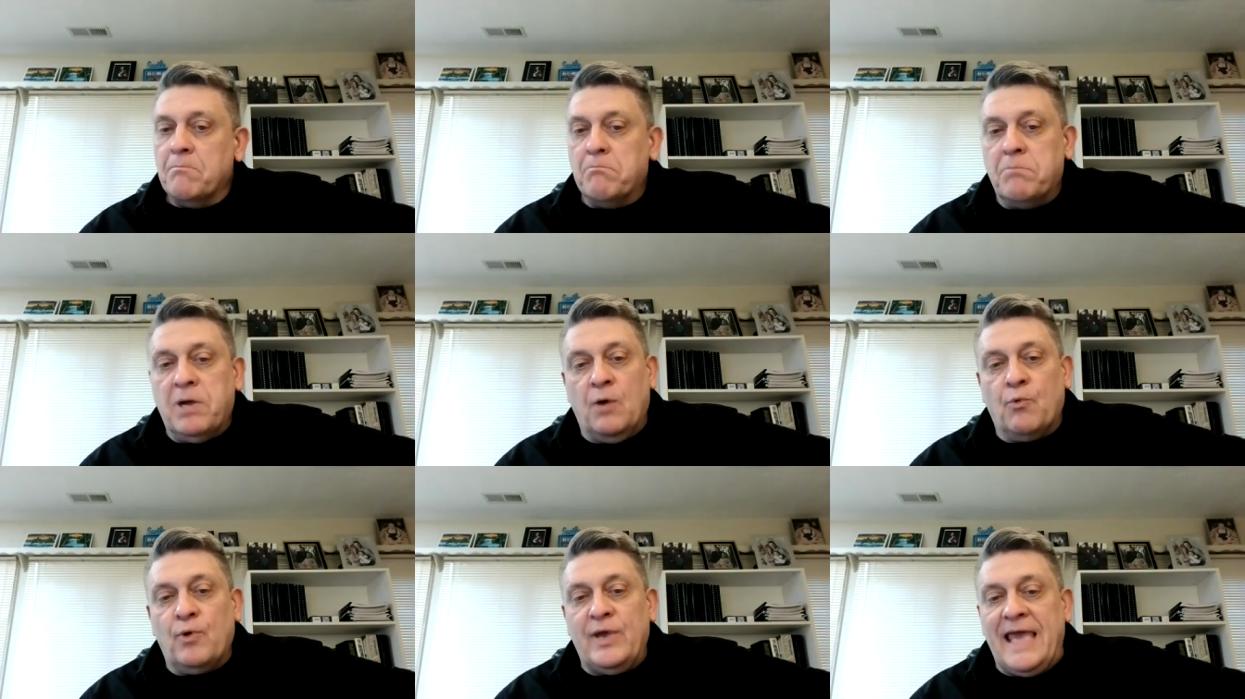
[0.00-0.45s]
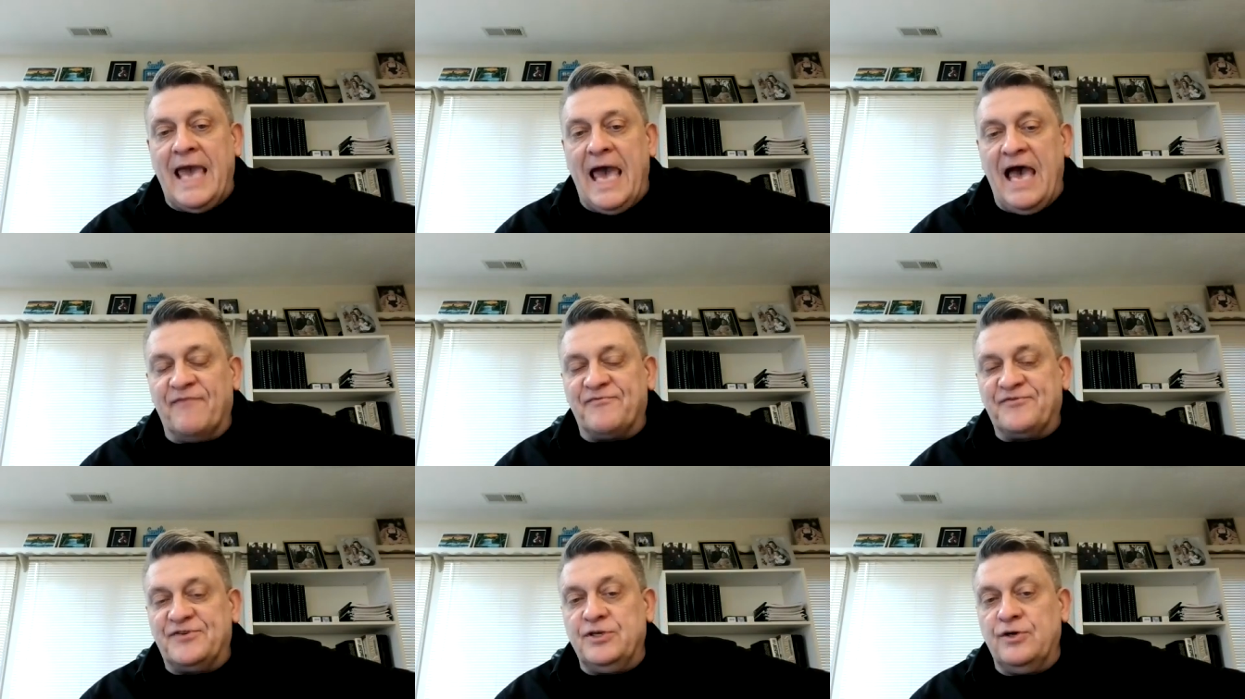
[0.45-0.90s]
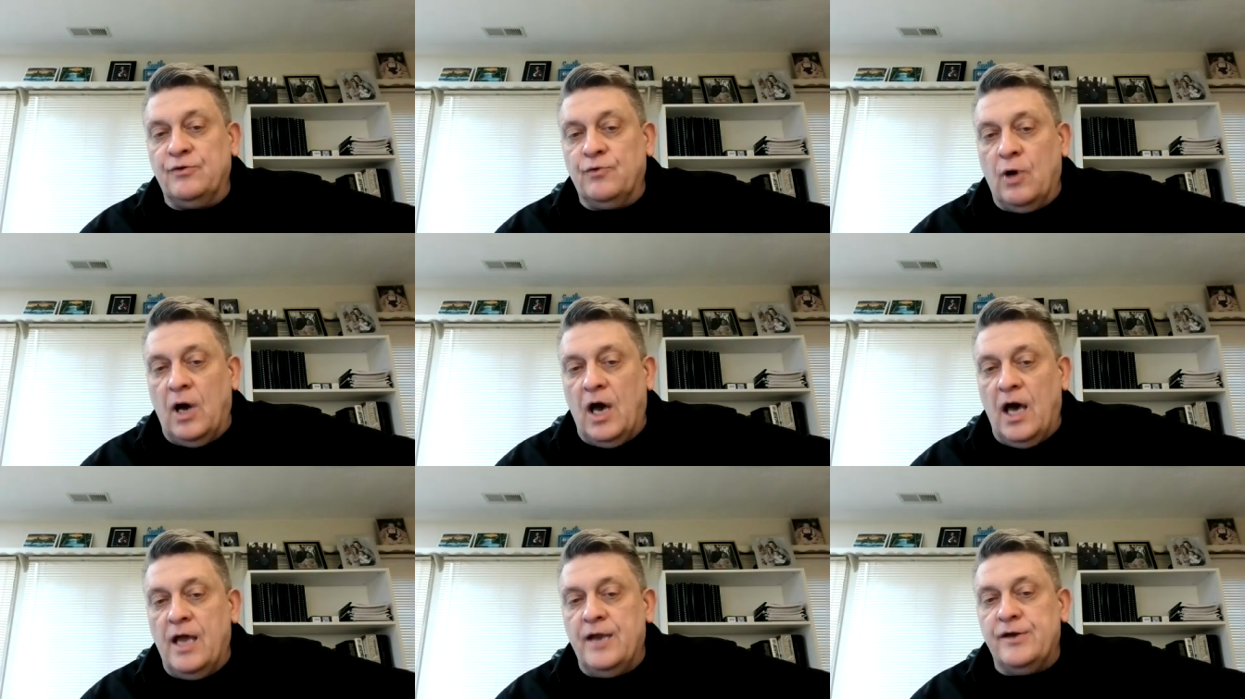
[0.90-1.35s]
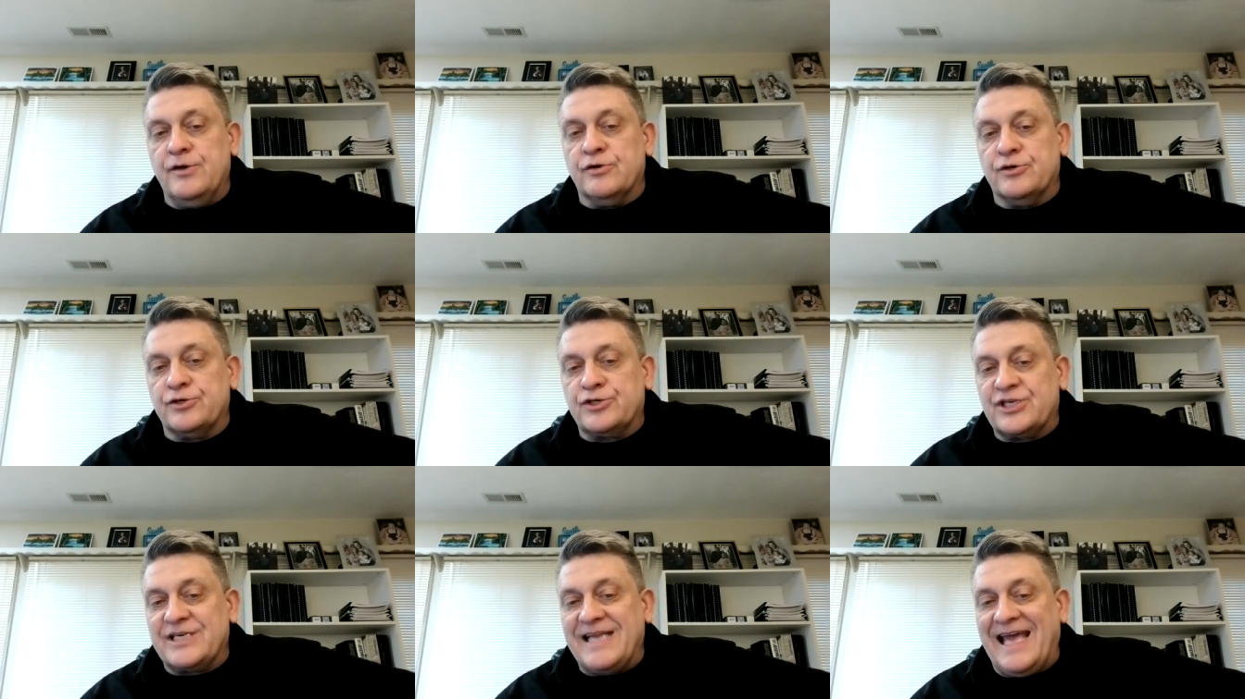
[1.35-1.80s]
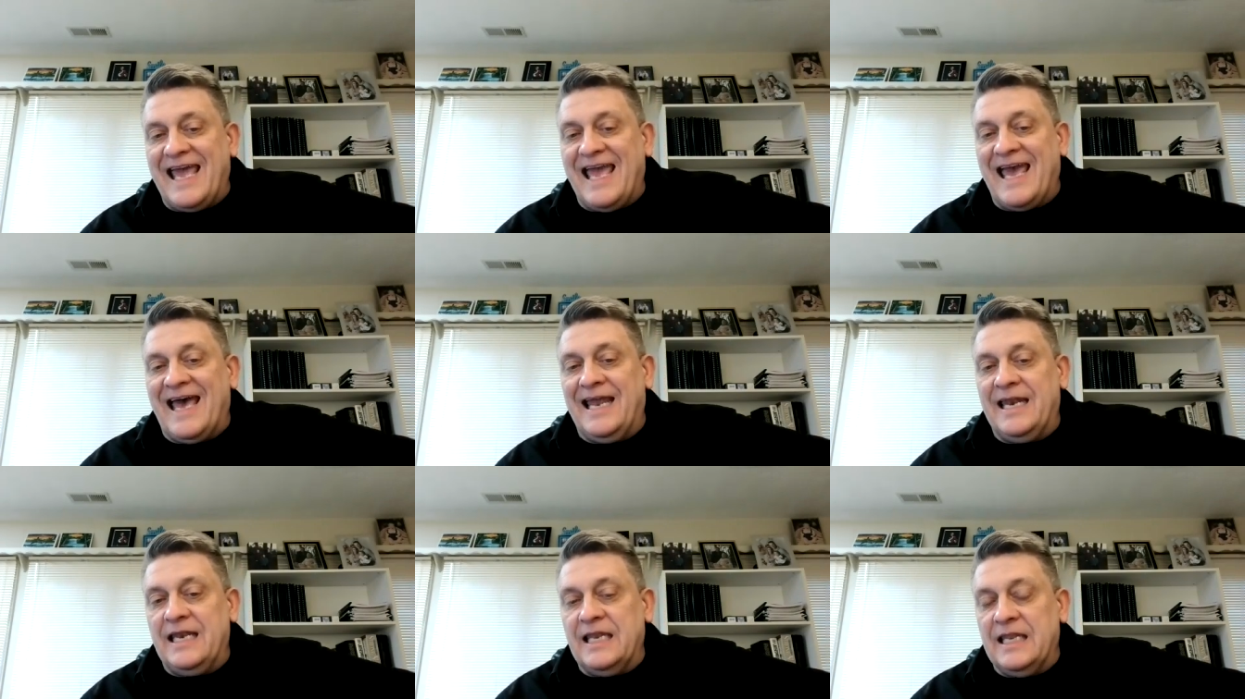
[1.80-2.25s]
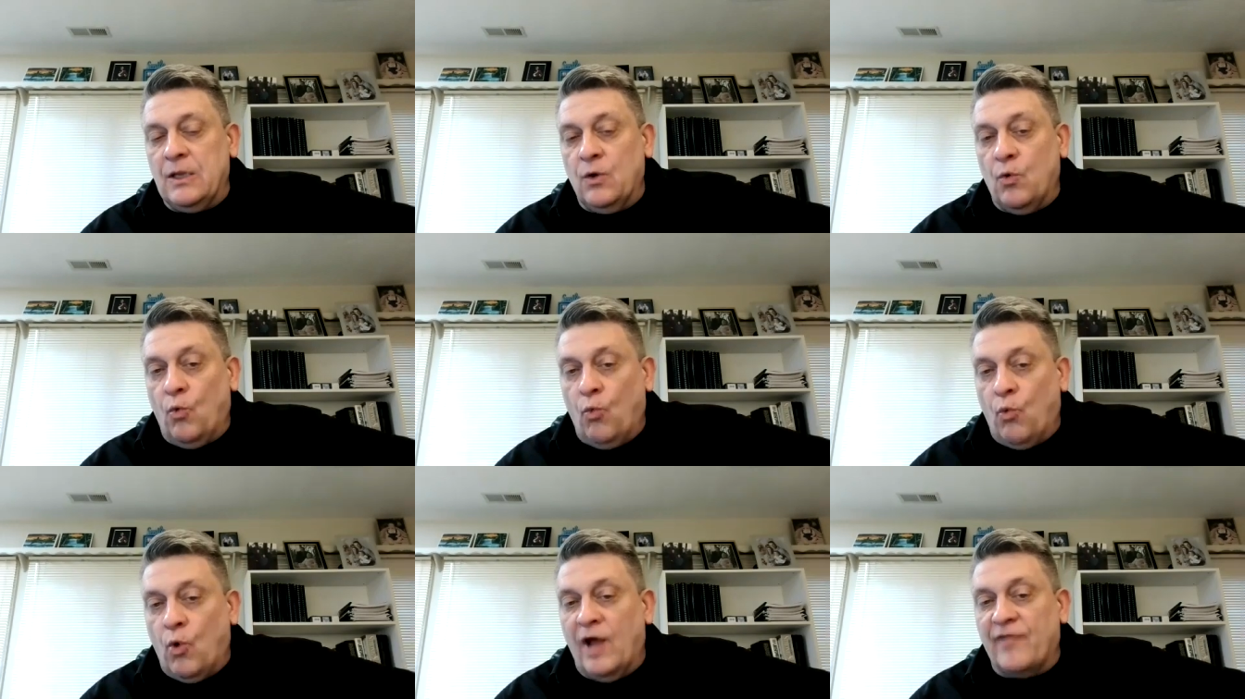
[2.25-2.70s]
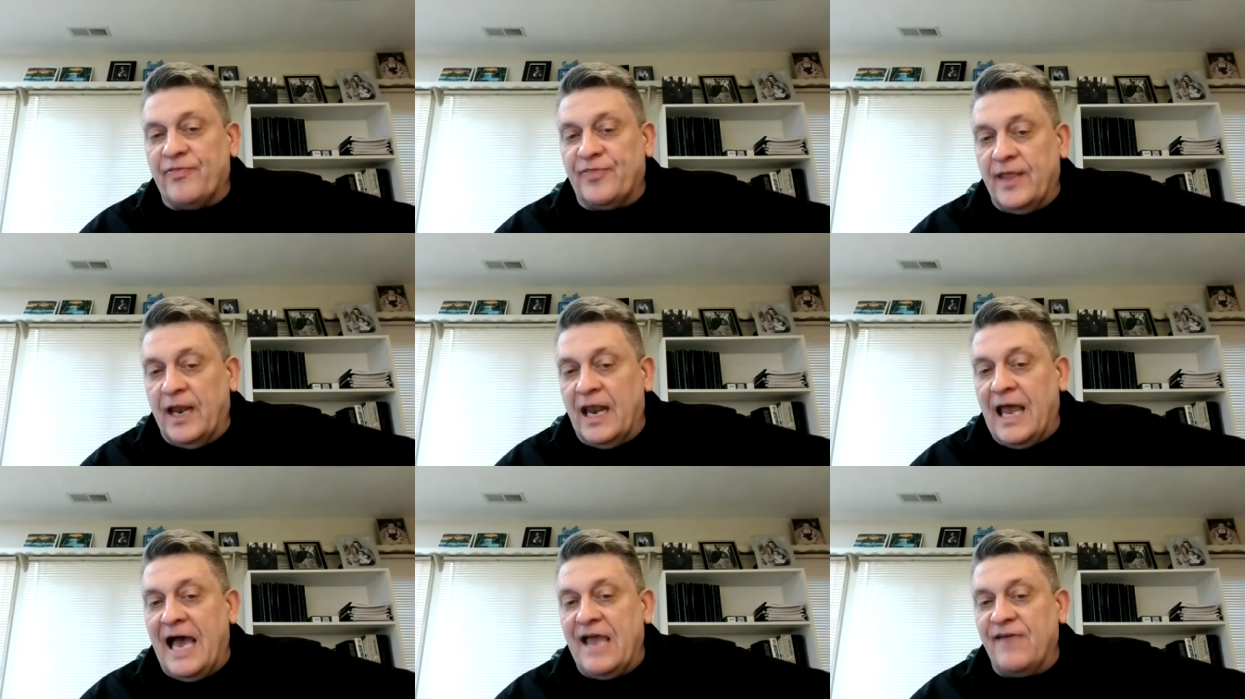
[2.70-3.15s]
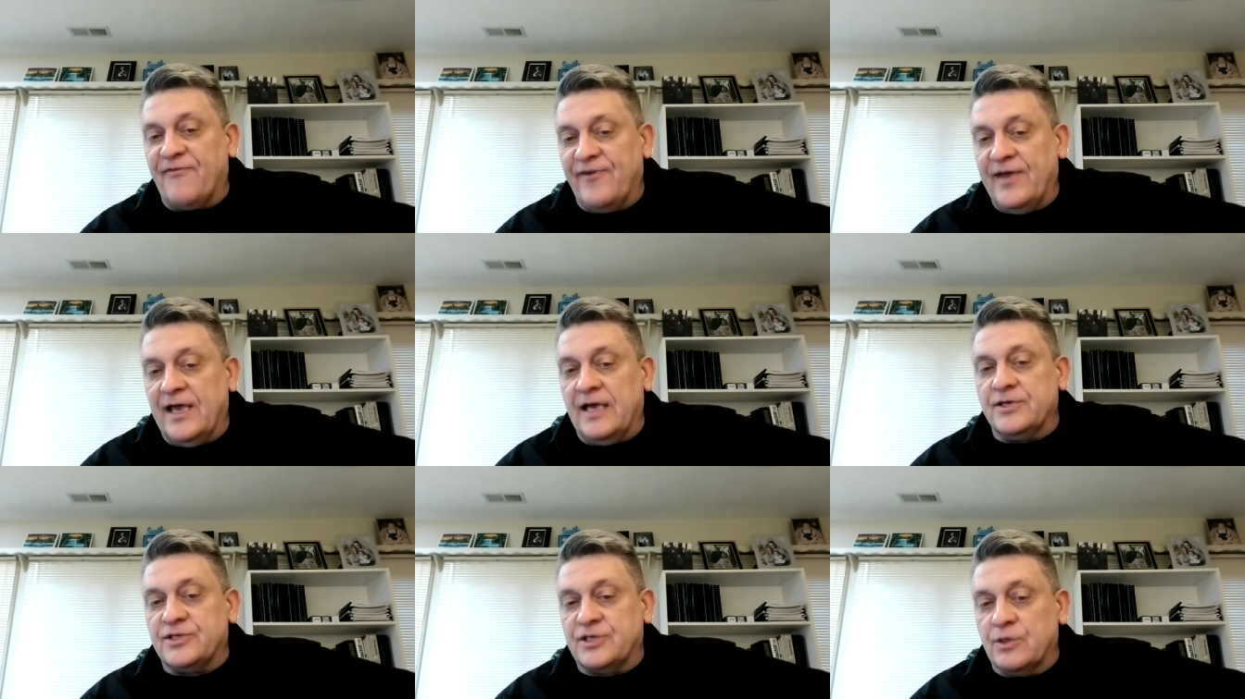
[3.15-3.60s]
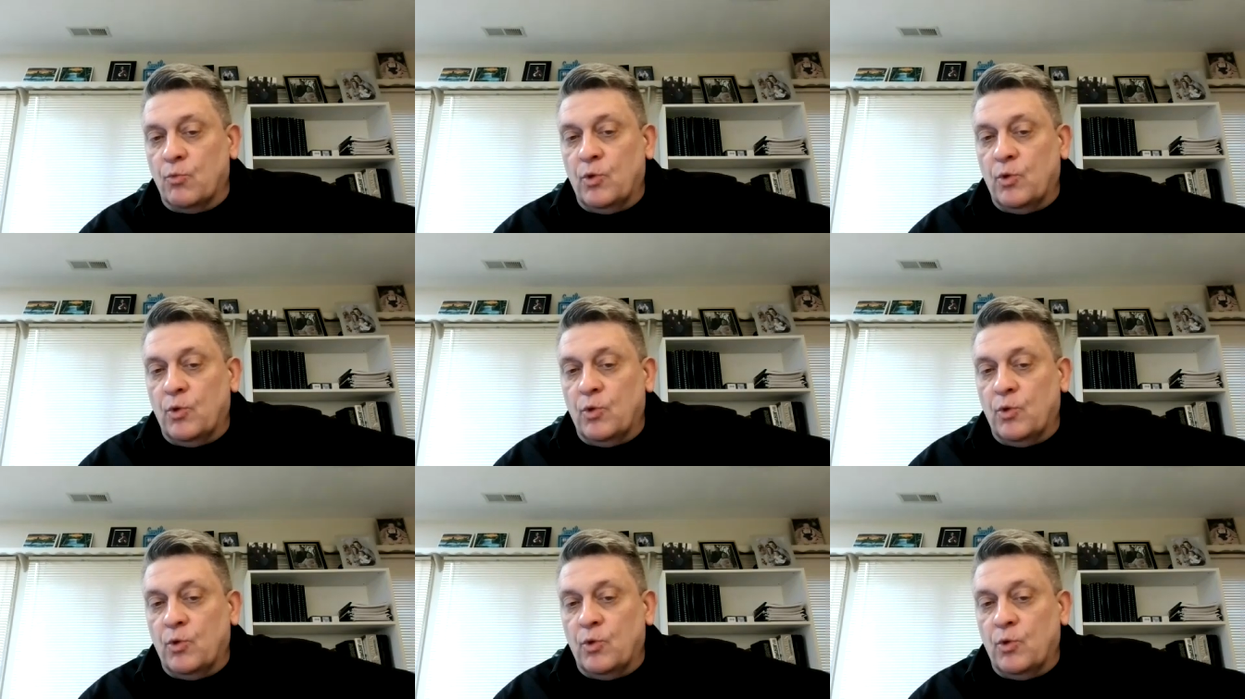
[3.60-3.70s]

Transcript: But we have to understand what the life is.